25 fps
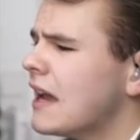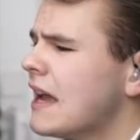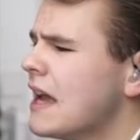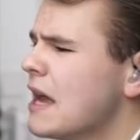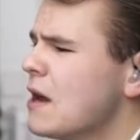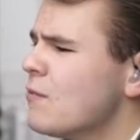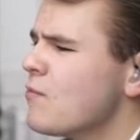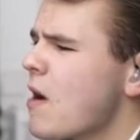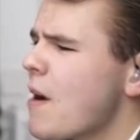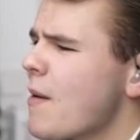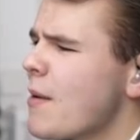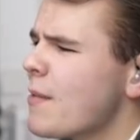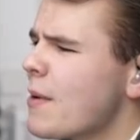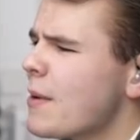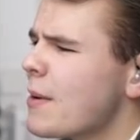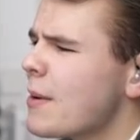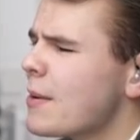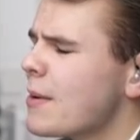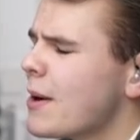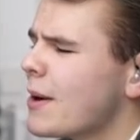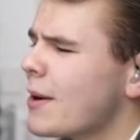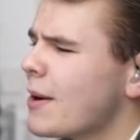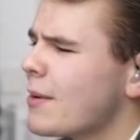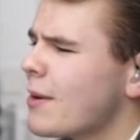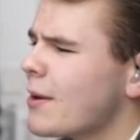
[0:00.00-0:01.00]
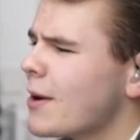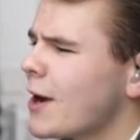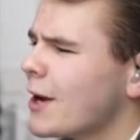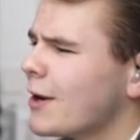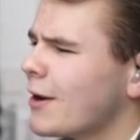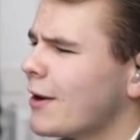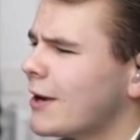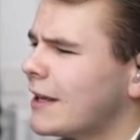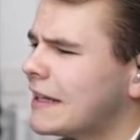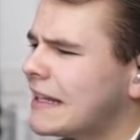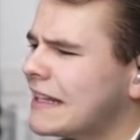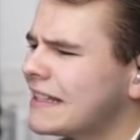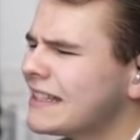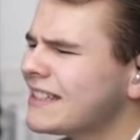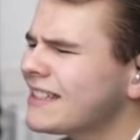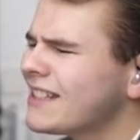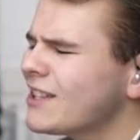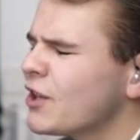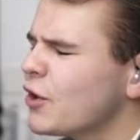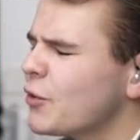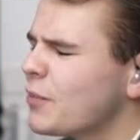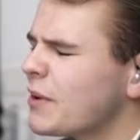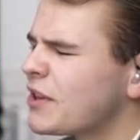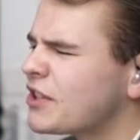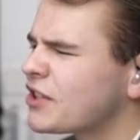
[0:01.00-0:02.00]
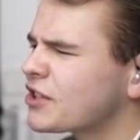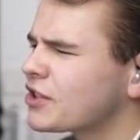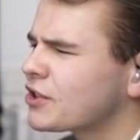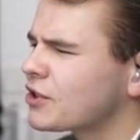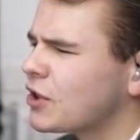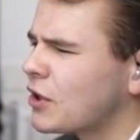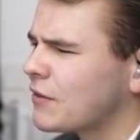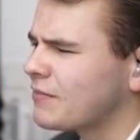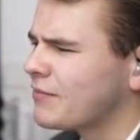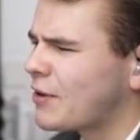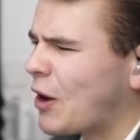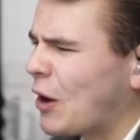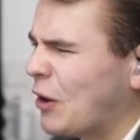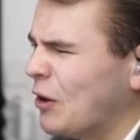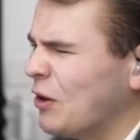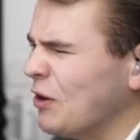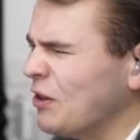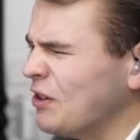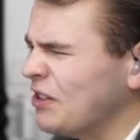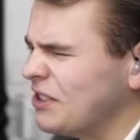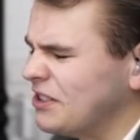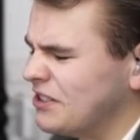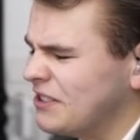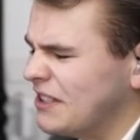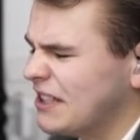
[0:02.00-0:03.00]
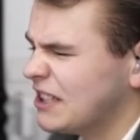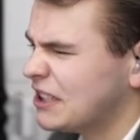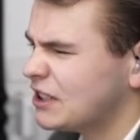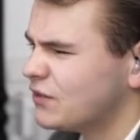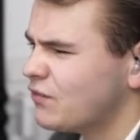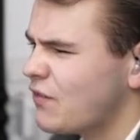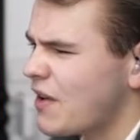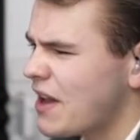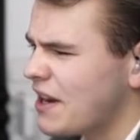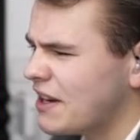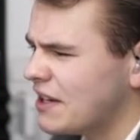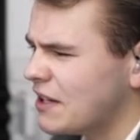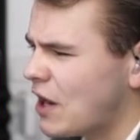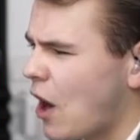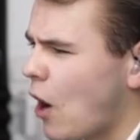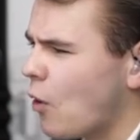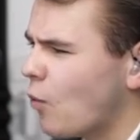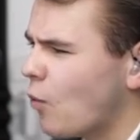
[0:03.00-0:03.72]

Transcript: Wait, wait, wait, wait, wait, wait, wait. This is a little bit cursed, this video.